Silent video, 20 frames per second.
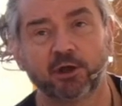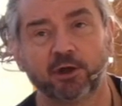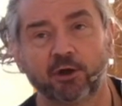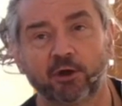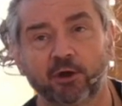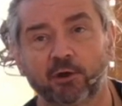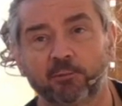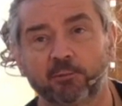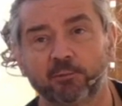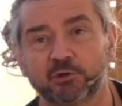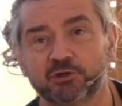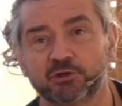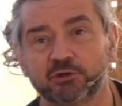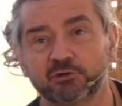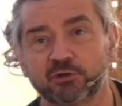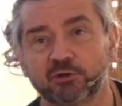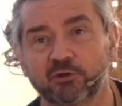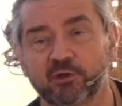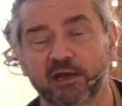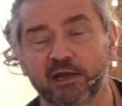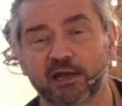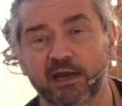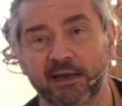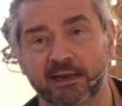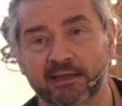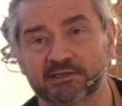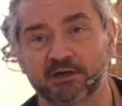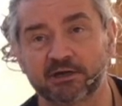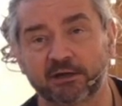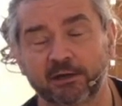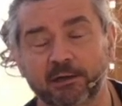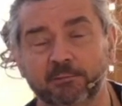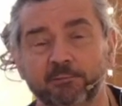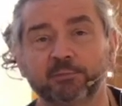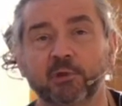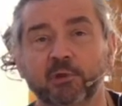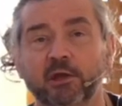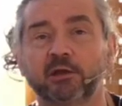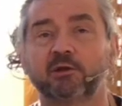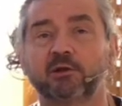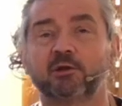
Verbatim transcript: um, but you can do that any time.